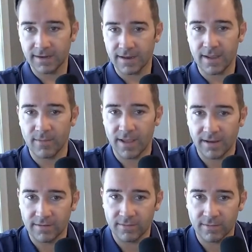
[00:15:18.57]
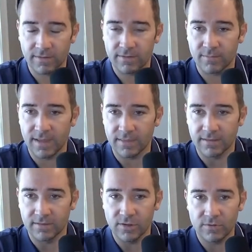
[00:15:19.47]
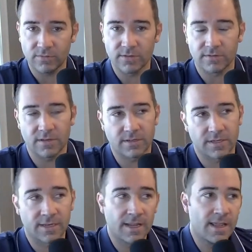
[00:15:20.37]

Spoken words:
timeline to make this huge decision.